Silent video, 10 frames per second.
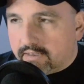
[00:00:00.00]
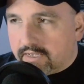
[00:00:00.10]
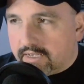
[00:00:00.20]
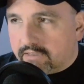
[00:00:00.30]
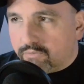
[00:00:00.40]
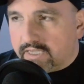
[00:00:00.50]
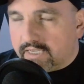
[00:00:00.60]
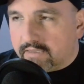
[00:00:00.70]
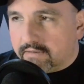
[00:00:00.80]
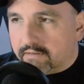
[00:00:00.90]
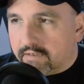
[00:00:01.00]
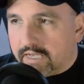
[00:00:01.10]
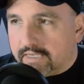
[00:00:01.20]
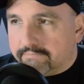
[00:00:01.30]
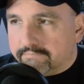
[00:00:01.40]
Halloween
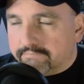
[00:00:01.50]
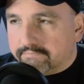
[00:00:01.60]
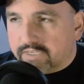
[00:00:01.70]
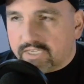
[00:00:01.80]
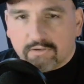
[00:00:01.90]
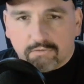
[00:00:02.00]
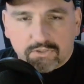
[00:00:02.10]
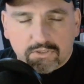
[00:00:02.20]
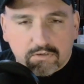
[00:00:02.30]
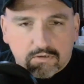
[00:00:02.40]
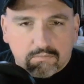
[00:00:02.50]
um, Kills,